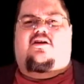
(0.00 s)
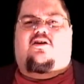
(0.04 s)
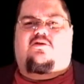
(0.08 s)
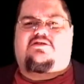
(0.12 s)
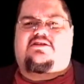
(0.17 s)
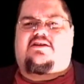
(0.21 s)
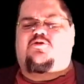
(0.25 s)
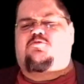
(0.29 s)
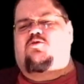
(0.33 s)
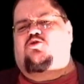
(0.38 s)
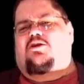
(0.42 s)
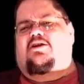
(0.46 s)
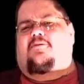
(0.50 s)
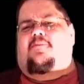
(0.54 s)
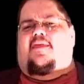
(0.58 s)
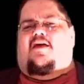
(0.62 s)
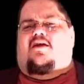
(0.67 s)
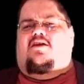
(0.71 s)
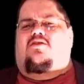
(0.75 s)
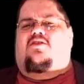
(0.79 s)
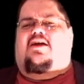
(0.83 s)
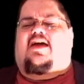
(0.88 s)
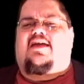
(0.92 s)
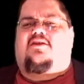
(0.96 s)
what's the difference between
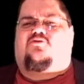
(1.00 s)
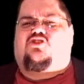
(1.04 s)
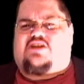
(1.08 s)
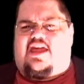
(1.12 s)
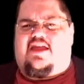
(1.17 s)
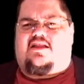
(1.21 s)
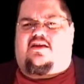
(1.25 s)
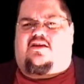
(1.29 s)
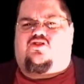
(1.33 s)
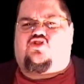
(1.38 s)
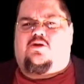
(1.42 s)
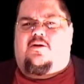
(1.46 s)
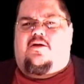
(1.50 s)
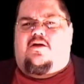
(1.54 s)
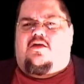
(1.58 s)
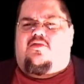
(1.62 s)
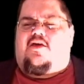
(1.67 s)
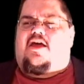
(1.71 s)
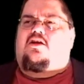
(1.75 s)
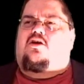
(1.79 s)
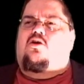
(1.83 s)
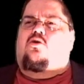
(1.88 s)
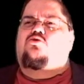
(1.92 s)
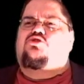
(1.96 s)
a, the kind of Satanist
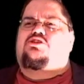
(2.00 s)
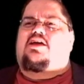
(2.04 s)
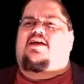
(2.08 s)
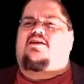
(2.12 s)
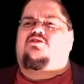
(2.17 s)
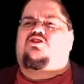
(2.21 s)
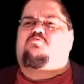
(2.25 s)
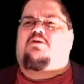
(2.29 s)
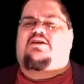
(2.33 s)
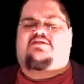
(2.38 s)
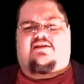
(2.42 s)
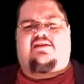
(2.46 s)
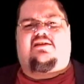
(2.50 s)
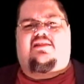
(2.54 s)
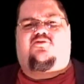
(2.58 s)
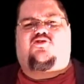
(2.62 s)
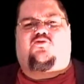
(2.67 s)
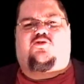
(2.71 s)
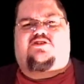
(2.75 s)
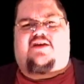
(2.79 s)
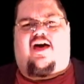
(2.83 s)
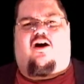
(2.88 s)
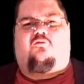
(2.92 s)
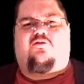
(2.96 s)
that goes and just basically
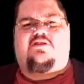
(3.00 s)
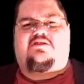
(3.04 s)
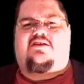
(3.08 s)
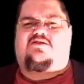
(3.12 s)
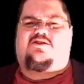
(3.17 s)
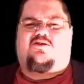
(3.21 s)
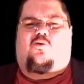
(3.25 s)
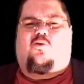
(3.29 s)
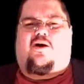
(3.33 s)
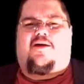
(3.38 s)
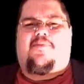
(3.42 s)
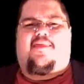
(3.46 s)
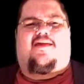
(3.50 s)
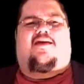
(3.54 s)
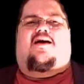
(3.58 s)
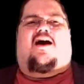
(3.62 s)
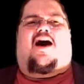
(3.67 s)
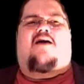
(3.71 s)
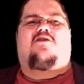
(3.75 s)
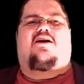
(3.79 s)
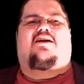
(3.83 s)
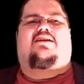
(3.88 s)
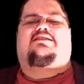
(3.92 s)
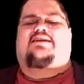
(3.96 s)
lives for self and says, you know what,
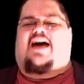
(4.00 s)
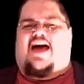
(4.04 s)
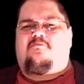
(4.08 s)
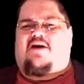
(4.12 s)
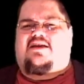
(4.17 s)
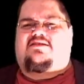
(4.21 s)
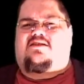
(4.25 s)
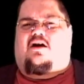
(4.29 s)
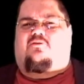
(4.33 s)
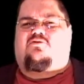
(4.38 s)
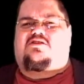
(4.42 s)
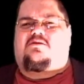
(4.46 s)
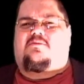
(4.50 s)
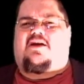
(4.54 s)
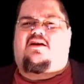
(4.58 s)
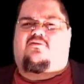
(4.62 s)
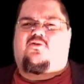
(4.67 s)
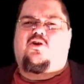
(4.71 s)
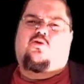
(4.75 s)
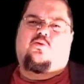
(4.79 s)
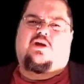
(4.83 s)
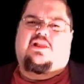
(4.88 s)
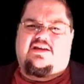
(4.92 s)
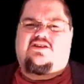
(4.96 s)
I'm not going to tie myself to some
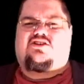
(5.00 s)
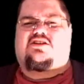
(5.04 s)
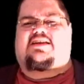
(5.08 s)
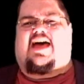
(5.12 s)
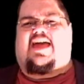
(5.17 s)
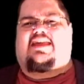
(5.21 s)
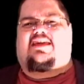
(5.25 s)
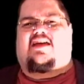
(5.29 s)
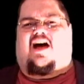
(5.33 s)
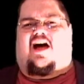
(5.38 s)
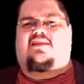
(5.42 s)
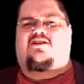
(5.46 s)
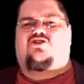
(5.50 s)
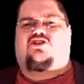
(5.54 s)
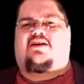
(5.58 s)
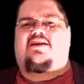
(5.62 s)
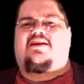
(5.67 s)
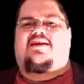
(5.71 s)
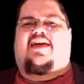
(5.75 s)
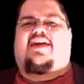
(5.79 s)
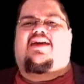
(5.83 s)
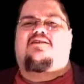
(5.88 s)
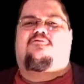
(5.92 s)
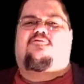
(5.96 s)
kind of religious
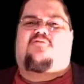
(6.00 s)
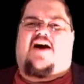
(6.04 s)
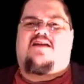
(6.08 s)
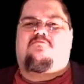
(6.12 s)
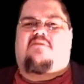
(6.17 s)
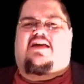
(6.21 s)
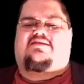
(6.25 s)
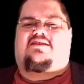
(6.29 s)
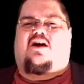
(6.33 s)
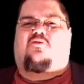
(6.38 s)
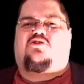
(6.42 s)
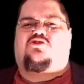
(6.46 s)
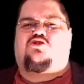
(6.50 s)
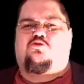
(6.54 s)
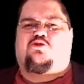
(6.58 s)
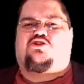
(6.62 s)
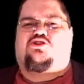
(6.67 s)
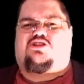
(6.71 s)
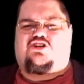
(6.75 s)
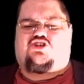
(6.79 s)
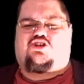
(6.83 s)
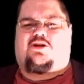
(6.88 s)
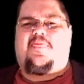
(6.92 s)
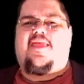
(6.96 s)
ideology and confine myself to
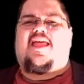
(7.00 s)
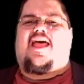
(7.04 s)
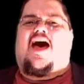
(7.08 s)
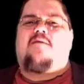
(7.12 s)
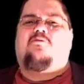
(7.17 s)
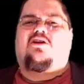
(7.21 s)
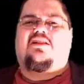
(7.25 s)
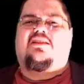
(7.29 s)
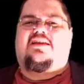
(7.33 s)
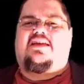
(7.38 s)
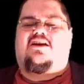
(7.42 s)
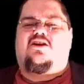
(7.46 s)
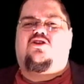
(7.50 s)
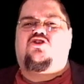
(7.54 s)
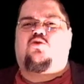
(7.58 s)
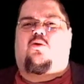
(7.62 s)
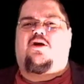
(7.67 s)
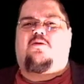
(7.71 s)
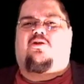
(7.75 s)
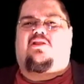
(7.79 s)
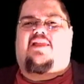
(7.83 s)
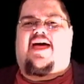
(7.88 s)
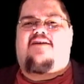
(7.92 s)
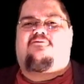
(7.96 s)
superstition, I'm going to lead an
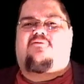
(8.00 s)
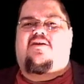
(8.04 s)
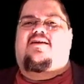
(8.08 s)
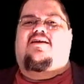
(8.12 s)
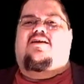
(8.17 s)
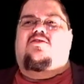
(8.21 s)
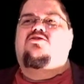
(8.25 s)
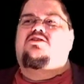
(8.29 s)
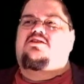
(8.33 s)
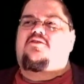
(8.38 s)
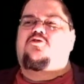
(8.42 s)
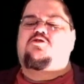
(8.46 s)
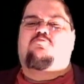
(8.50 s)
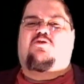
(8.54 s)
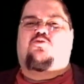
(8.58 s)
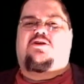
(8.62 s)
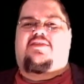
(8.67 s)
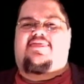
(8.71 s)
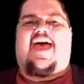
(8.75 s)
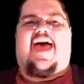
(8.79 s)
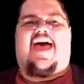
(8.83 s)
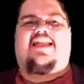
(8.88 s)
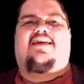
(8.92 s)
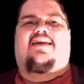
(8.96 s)
enjoyable life. There's a difference
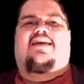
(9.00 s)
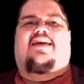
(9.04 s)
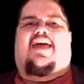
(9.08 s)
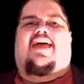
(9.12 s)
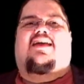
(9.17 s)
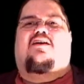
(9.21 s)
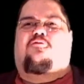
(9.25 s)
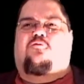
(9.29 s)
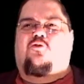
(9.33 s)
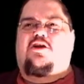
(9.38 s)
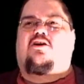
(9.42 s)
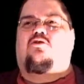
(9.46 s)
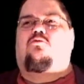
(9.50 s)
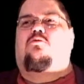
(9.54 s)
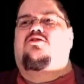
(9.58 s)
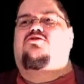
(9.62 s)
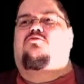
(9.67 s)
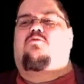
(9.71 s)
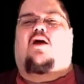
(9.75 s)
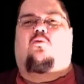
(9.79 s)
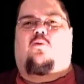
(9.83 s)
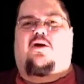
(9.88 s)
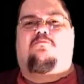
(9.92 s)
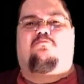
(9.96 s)
between that and a freak who
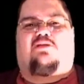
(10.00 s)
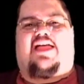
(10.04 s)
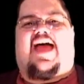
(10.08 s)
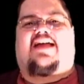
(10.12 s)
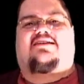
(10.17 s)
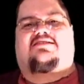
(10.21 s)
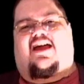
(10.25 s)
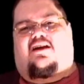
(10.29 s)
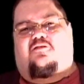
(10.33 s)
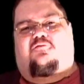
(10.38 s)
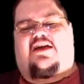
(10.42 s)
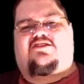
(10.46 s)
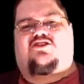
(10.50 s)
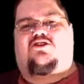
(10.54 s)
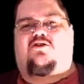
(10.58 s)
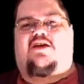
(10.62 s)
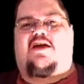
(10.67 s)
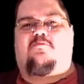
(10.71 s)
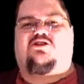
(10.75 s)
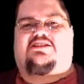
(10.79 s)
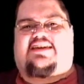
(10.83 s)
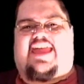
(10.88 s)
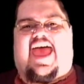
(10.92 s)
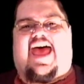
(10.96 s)
runs around wearing black, sacrificing
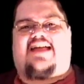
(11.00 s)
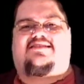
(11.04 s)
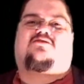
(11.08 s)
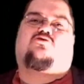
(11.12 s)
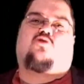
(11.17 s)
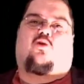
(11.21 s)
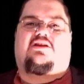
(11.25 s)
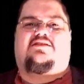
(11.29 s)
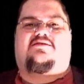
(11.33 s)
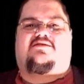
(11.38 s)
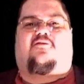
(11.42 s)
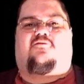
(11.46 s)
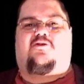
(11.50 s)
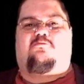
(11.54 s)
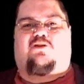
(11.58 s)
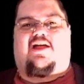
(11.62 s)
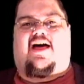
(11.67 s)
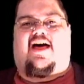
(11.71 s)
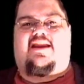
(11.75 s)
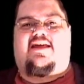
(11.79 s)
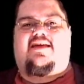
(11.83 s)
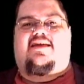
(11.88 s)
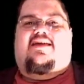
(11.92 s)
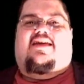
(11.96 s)
your neighbor's cat, scrolling stuff in
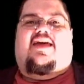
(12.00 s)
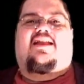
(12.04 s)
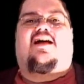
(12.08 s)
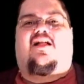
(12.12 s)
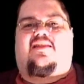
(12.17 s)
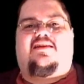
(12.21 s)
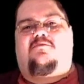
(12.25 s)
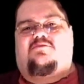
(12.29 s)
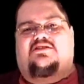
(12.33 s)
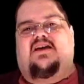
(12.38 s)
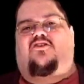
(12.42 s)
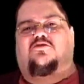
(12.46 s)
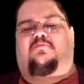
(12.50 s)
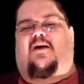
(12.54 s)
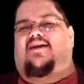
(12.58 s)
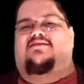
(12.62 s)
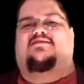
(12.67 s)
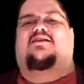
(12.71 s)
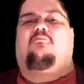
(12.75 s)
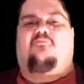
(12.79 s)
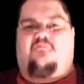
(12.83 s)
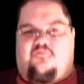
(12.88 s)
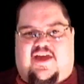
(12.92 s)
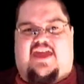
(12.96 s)
blood and calling themselves by
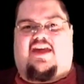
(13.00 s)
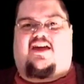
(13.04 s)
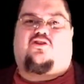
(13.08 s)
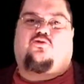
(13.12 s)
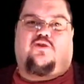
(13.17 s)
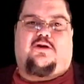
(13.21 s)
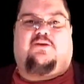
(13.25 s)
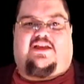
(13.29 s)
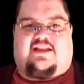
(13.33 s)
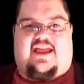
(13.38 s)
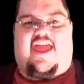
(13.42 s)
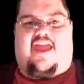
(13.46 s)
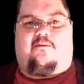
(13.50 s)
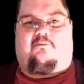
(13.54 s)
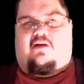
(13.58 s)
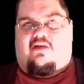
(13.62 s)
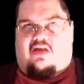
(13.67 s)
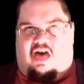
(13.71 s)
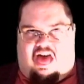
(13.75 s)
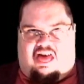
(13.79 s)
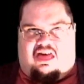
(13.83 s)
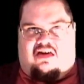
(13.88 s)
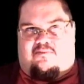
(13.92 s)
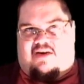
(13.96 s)
some fake, creepy name.
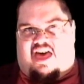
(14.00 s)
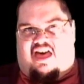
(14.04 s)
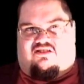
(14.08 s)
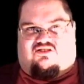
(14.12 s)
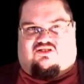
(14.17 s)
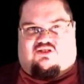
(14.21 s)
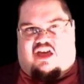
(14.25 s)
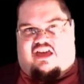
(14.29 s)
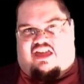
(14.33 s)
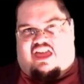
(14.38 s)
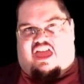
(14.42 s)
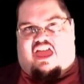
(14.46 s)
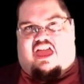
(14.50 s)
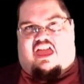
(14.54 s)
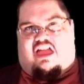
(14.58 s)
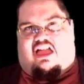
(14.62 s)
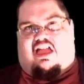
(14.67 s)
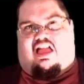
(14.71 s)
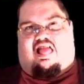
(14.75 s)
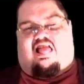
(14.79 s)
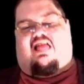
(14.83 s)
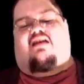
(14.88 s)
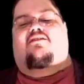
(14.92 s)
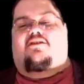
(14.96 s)
I am
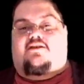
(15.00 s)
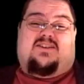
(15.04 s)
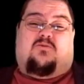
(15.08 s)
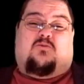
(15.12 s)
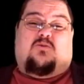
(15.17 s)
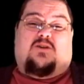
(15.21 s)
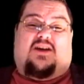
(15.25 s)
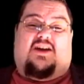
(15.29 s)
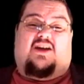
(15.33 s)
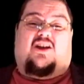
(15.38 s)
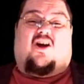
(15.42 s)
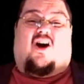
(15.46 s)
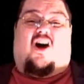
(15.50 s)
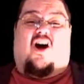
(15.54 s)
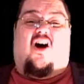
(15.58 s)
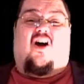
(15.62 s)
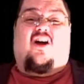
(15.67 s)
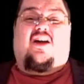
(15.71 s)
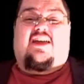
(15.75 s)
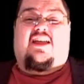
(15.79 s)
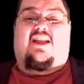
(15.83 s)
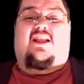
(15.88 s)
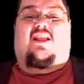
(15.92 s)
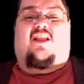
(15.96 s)
Isaiah. We could
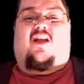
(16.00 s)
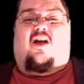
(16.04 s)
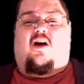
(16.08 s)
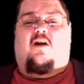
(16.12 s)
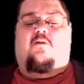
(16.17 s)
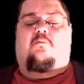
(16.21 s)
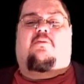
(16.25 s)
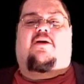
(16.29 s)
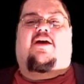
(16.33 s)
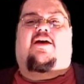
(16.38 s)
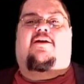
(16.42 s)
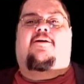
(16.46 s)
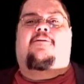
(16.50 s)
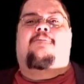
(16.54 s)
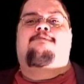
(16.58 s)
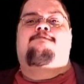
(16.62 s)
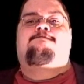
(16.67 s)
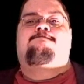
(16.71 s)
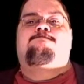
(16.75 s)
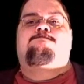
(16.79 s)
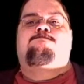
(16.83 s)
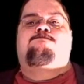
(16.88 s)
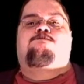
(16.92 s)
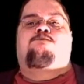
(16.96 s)
all get along better
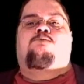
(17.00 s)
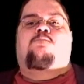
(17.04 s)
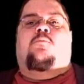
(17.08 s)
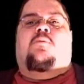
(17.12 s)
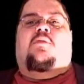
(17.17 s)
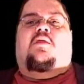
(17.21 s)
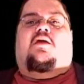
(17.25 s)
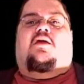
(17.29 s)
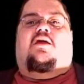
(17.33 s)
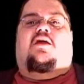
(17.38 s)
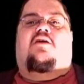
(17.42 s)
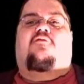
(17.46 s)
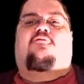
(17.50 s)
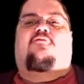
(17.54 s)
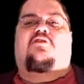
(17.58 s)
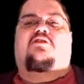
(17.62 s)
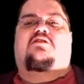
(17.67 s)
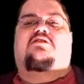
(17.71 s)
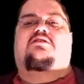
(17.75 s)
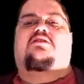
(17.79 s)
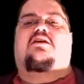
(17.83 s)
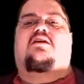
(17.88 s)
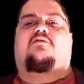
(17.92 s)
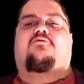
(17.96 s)
if
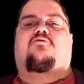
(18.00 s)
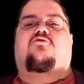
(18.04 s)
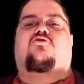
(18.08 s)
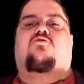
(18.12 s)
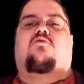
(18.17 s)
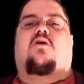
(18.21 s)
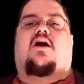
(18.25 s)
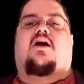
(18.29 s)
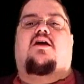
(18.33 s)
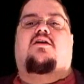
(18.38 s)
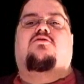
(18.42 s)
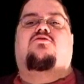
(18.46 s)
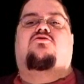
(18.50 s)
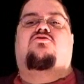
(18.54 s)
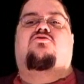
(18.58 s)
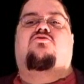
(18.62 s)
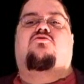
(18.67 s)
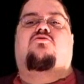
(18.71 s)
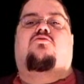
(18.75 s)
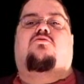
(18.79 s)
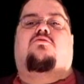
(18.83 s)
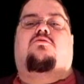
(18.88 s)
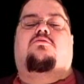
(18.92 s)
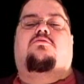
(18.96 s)
instead of trying
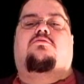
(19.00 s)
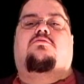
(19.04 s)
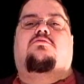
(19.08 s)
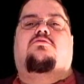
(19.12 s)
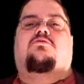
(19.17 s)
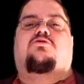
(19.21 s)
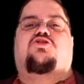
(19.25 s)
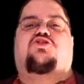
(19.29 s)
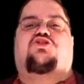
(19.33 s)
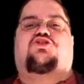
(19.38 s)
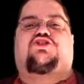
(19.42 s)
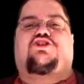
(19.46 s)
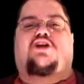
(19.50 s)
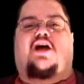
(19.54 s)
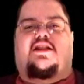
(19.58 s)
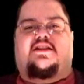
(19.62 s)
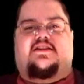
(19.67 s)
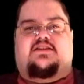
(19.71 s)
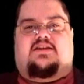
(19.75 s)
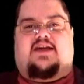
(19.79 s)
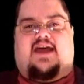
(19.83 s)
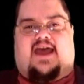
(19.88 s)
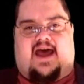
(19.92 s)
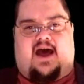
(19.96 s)
to
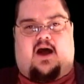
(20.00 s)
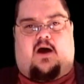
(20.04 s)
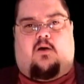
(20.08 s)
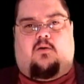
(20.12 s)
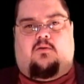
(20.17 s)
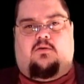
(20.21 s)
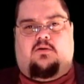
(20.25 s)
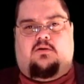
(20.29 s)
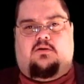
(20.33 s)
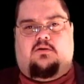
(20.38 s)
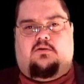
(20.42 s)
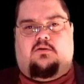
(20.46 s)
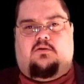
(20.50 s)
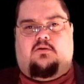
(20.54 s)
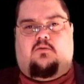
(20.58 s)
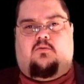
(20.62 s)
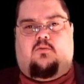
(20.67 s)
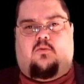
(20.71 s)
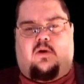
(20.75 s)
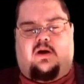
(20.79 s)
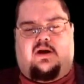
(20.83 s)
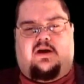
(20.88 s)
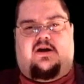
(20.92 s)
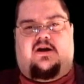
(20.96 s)
shut down
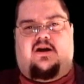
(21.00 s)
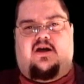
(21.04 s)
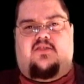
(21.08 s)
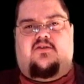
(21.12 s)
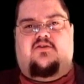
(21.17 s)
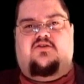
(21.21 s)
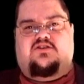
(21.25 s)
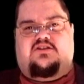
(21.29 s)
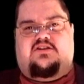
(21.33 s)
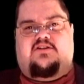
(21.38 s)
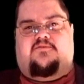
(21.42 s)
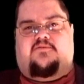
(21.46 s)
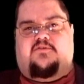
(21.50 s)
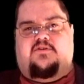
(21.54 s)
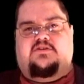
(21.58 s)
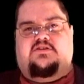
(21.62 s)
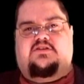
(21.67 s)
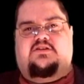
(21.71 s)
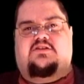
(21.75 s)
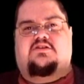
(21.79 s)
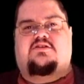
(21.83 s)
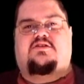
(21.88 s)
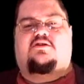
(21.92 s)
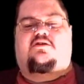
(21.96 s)
one another's
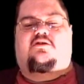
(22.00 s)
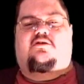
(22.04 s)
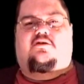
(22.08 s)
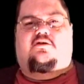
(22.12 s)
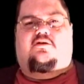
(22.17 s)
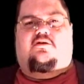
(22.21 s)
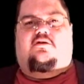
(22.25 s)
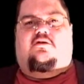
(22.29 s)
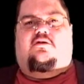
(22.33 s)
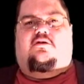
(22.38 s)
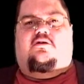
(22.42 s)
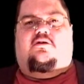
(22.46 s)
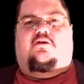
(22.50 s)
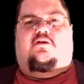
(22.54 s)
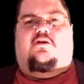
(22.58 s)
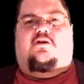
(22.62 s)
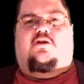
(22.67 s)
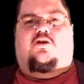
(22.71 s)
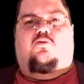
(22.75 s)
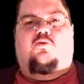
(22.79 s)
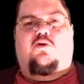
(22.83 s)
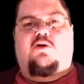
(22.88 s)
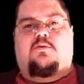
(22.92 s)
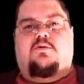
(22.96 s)
differences,
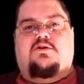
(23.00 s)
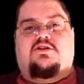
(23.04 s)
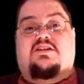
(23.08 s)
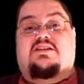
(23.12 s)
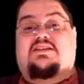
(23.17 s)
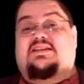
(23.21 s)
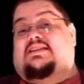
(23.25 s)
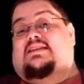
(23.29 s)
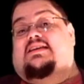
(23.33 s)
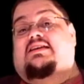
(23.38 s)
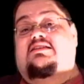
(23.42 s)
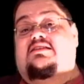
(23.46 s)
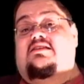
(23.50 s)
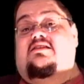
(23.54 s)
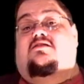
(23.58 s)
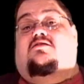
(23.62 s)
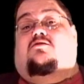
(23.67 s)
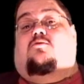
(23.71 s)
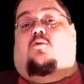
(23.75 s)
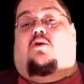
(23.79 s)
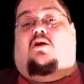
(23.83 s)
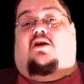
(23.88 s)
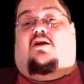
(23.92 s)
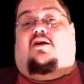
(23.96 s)
we would just listen
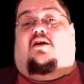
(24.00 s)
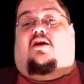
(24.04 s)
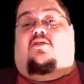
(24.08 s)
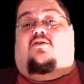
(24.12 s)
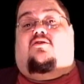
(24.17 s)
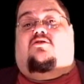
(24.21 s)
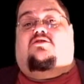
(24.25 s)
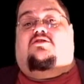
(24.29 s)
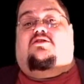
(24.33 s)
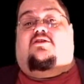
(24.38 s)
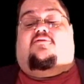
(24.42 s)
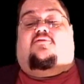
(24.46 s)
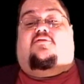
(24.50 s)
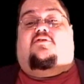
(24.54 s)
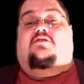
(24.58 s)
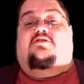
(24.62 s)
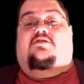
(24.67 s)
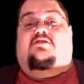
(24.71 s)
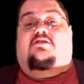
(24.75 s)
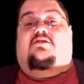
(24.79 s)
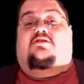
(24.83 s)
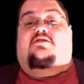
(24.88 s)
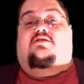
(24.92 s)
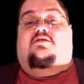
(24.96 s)
to one another's
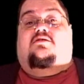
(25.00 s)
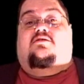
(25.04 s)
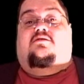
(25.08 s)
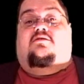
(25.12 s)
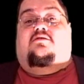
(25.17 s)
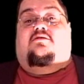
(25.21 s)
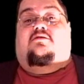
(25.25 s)
differences.